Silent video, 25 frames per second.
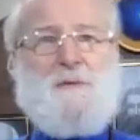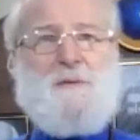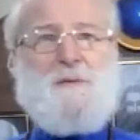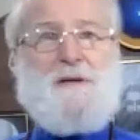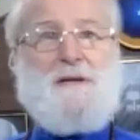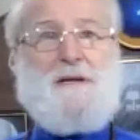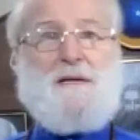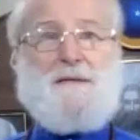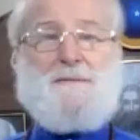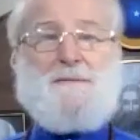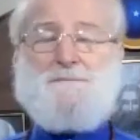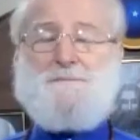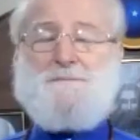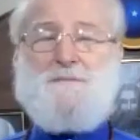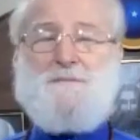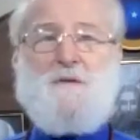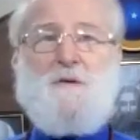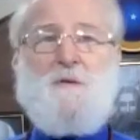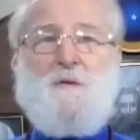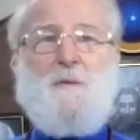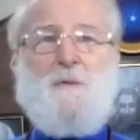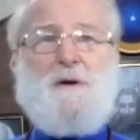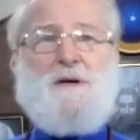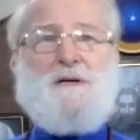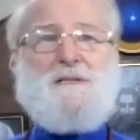really
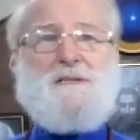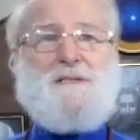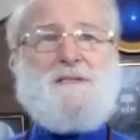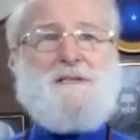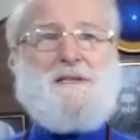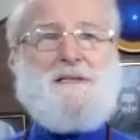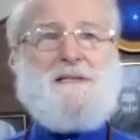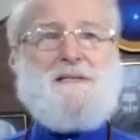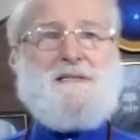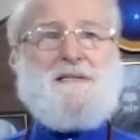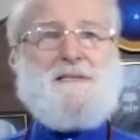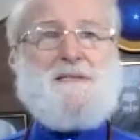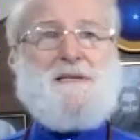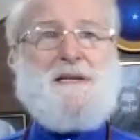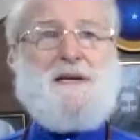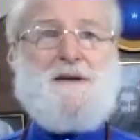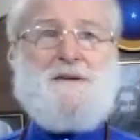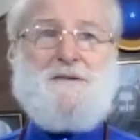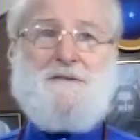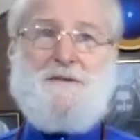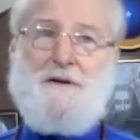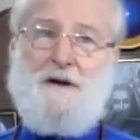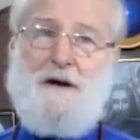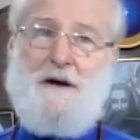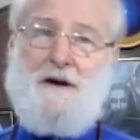was his
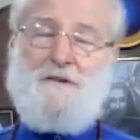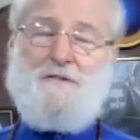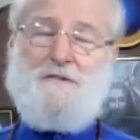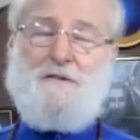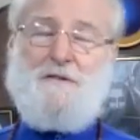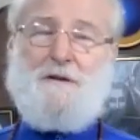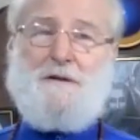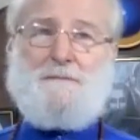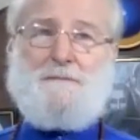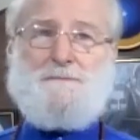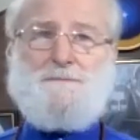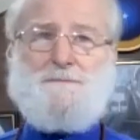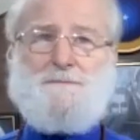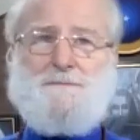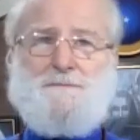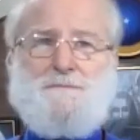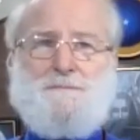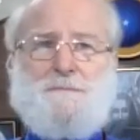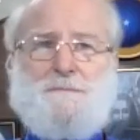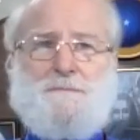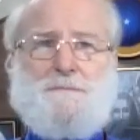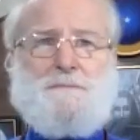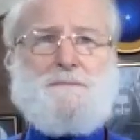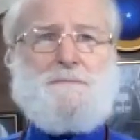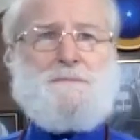introduction
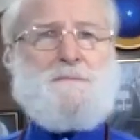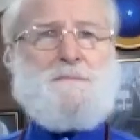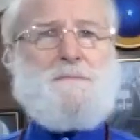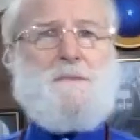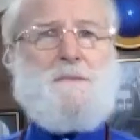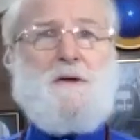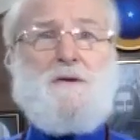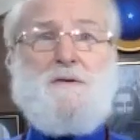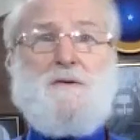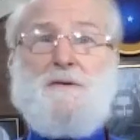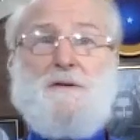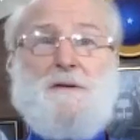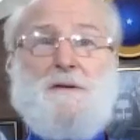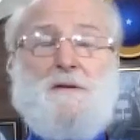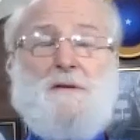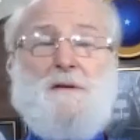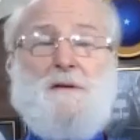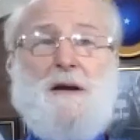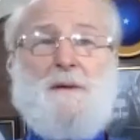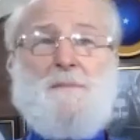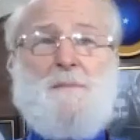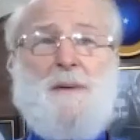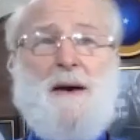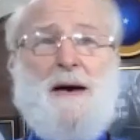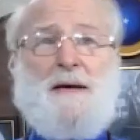to the
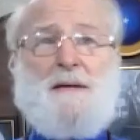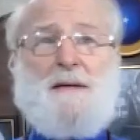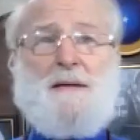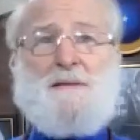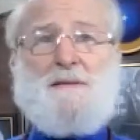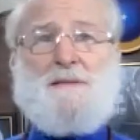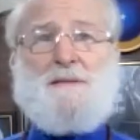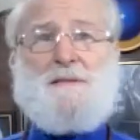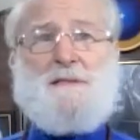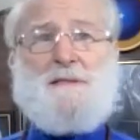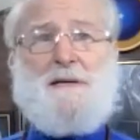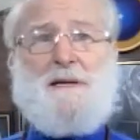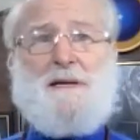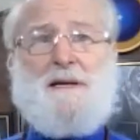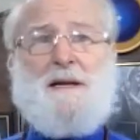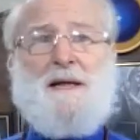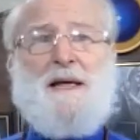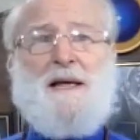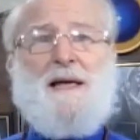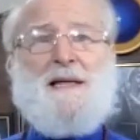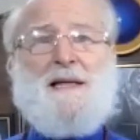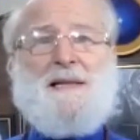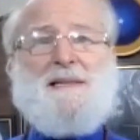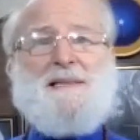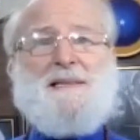great battles that
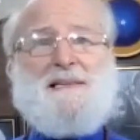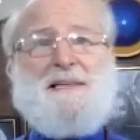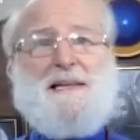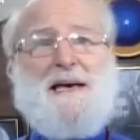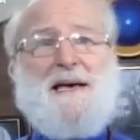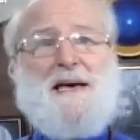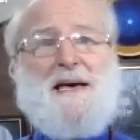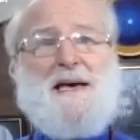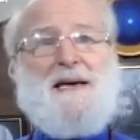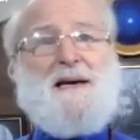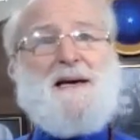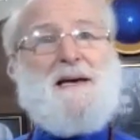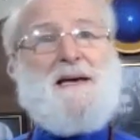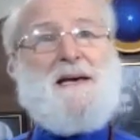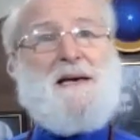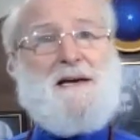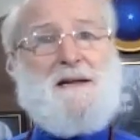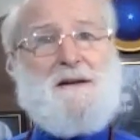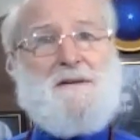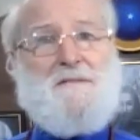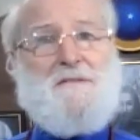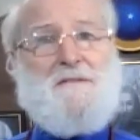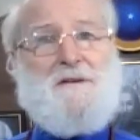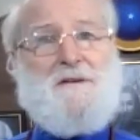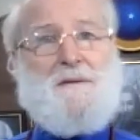lay
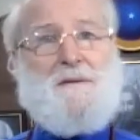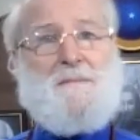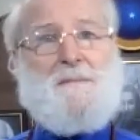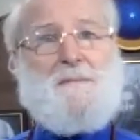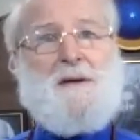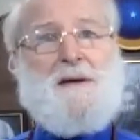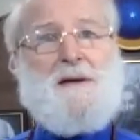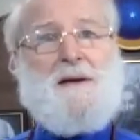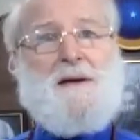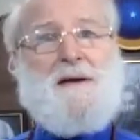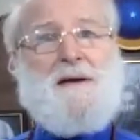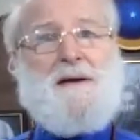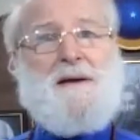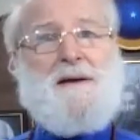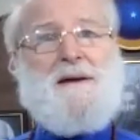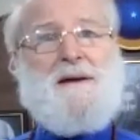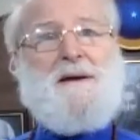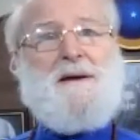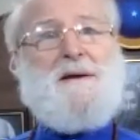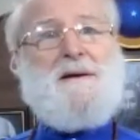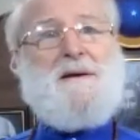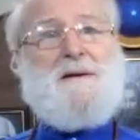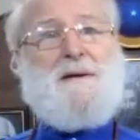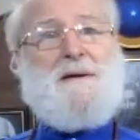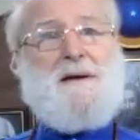ahead of him
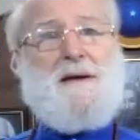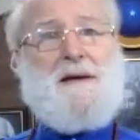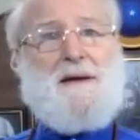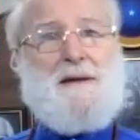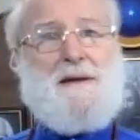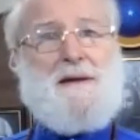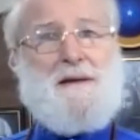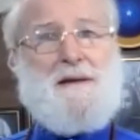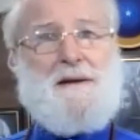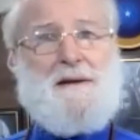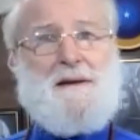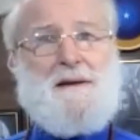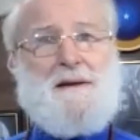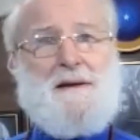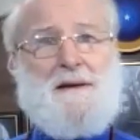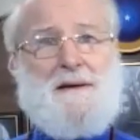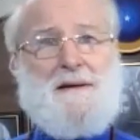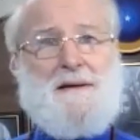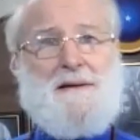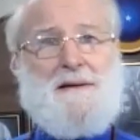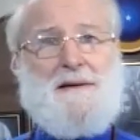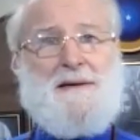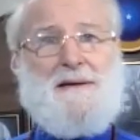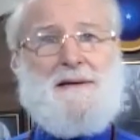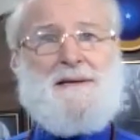here in
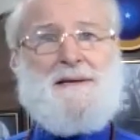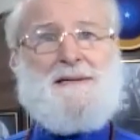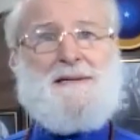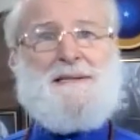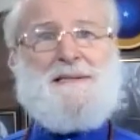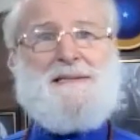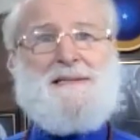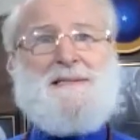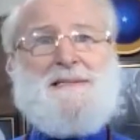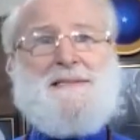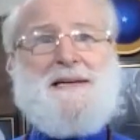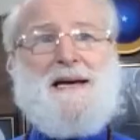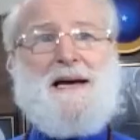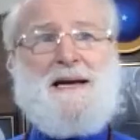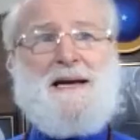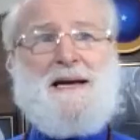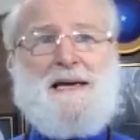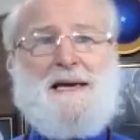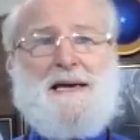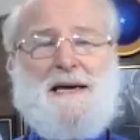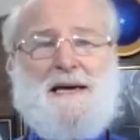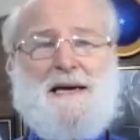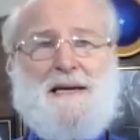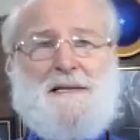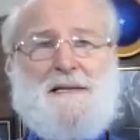India.
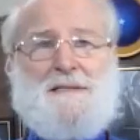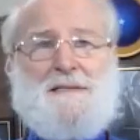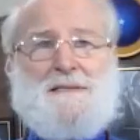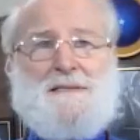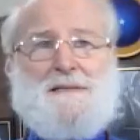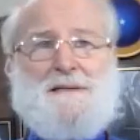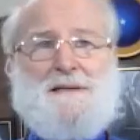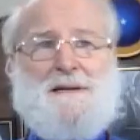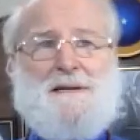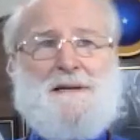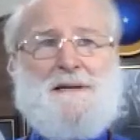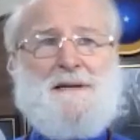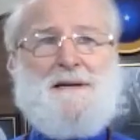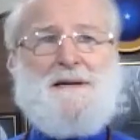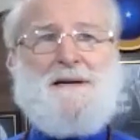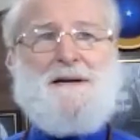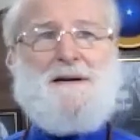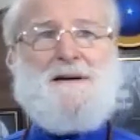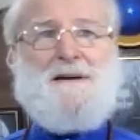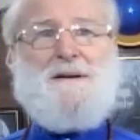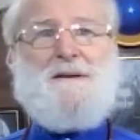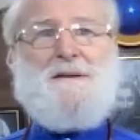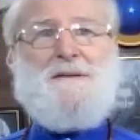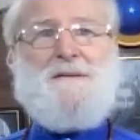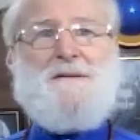Decades
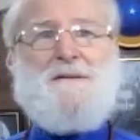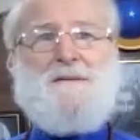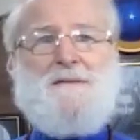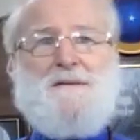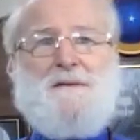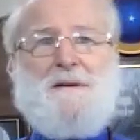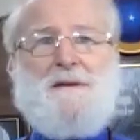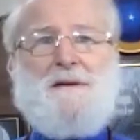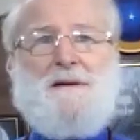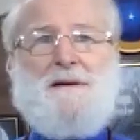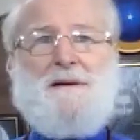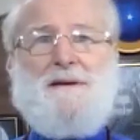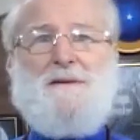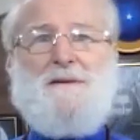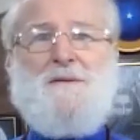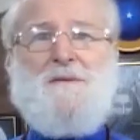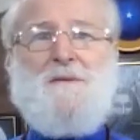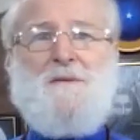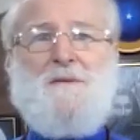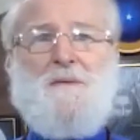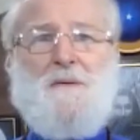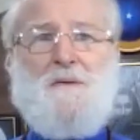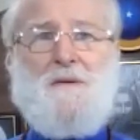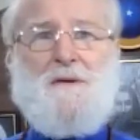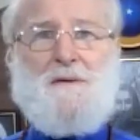of
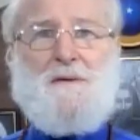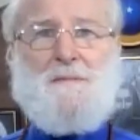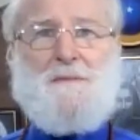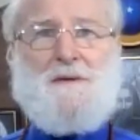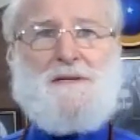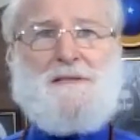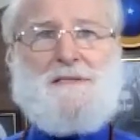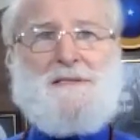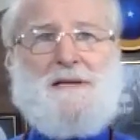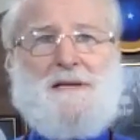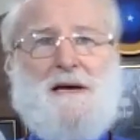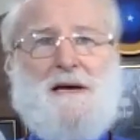enormous